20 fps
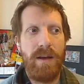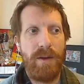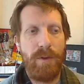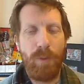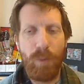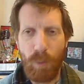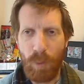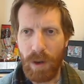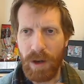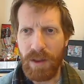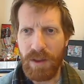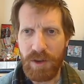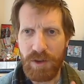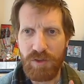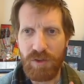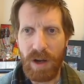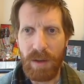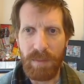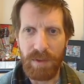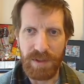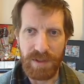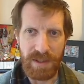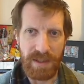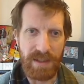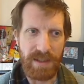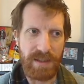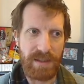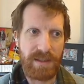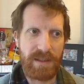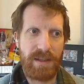One of the troubles
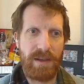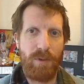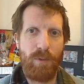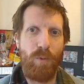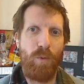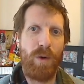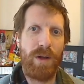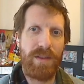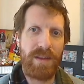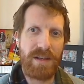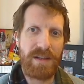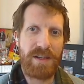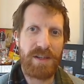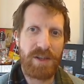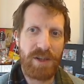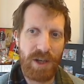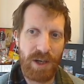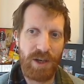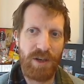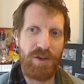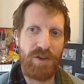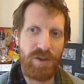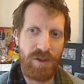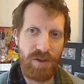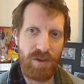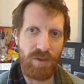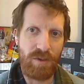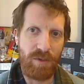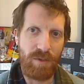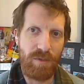is what this is going to
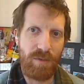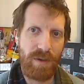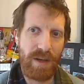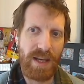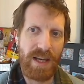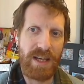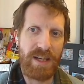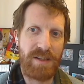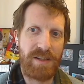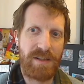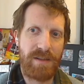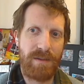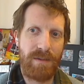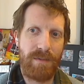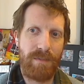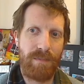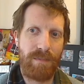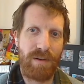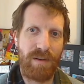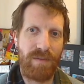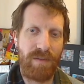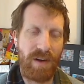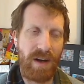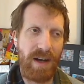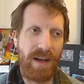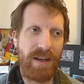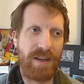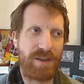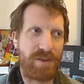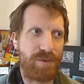do is
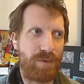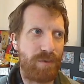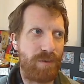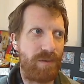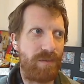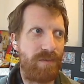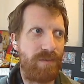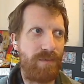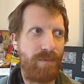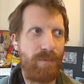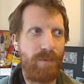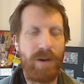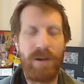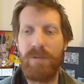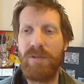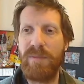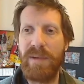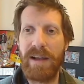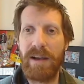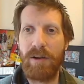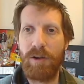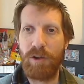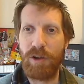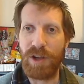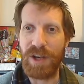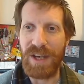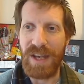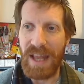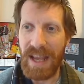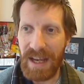provide a sort of what we might call
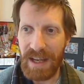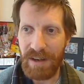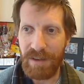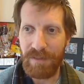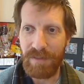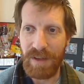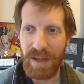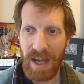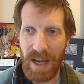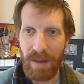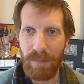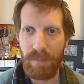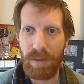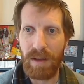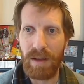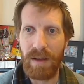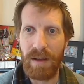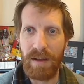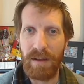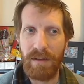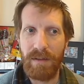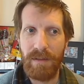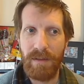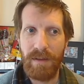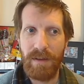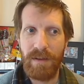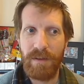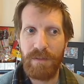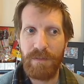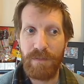a negative gameplay
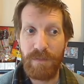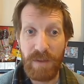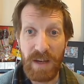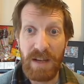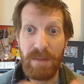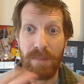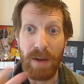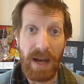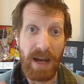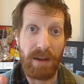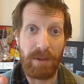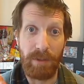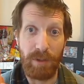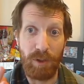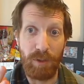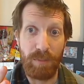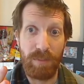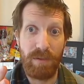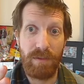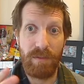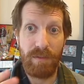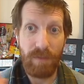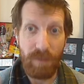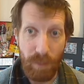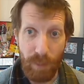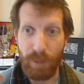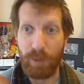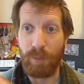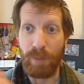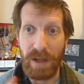feedback loop
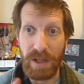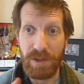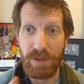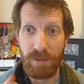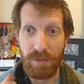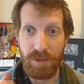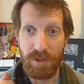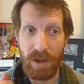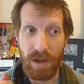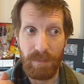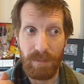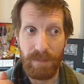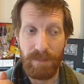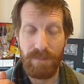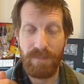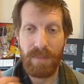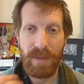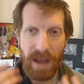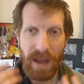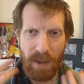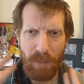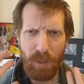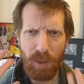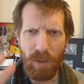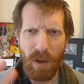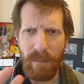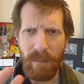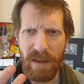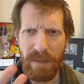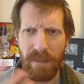for the Resto Shaman. What do
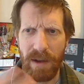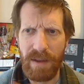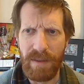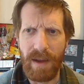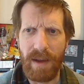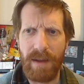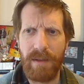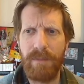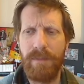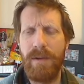I mean by that?